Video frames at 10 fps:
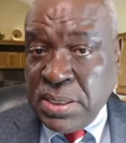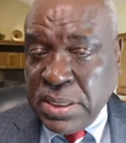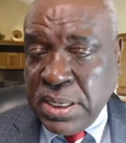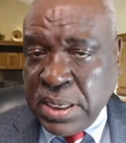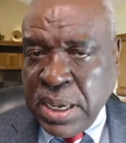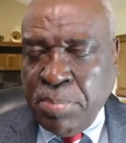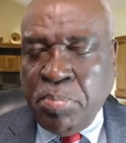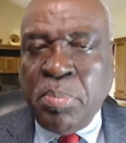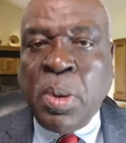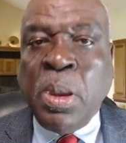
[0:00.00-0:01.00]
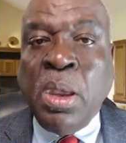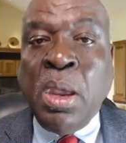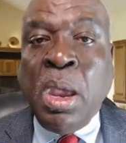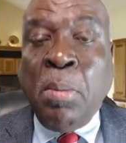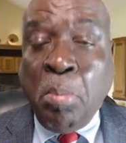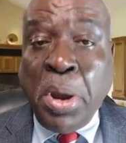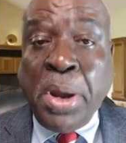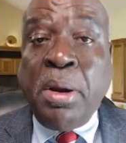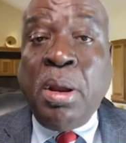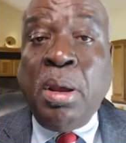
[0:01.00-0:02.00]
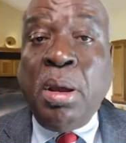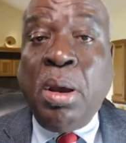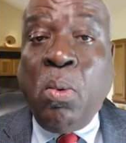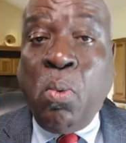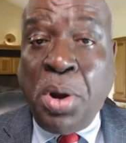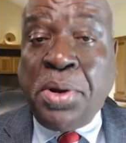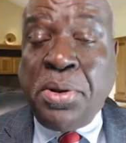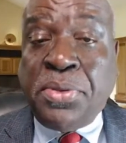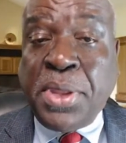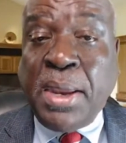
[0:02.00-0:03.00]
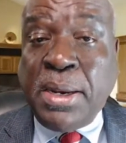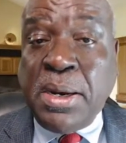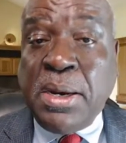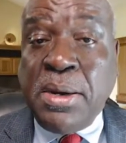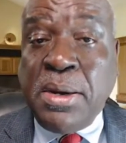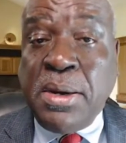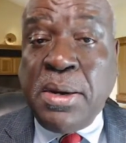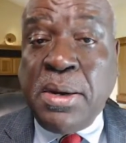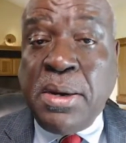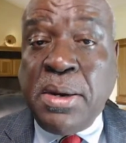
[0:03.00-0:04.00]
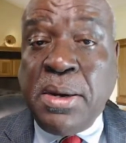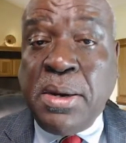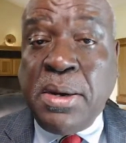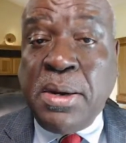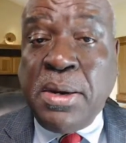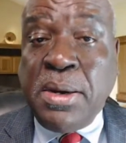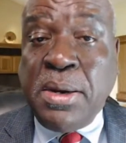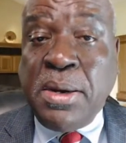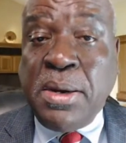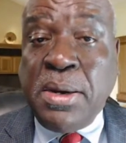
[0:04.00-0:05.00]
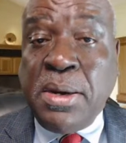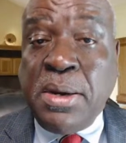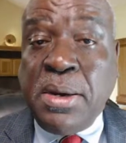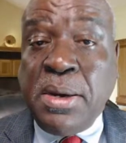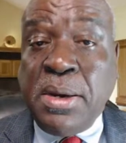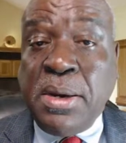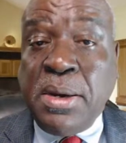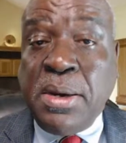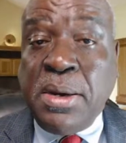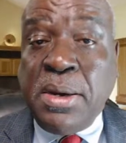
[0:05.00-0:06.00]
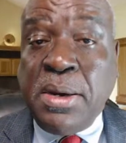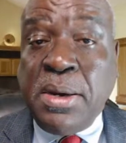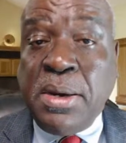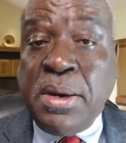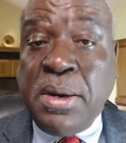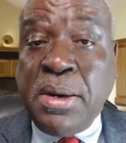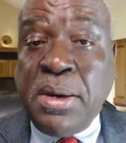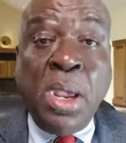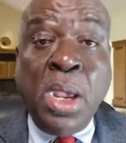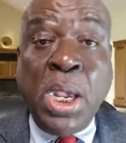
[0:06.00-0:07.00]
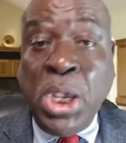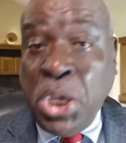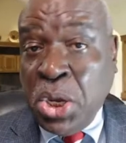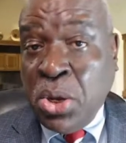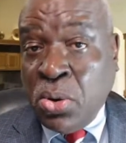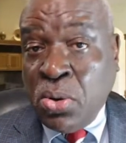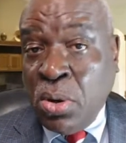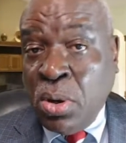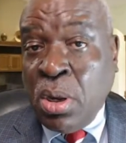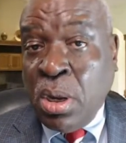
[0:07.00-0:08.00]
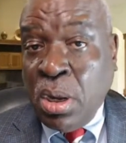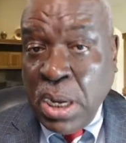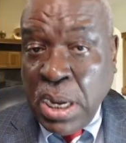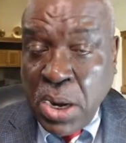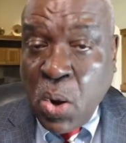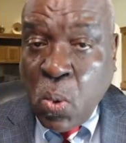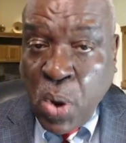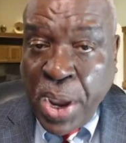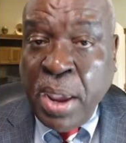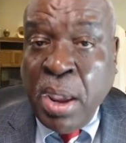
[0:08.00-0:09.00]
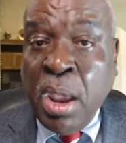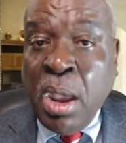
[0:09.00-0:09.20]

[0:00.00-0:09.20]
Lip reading: easy to keep, but one of the things that it does, one of the benefits is that it separates you in a way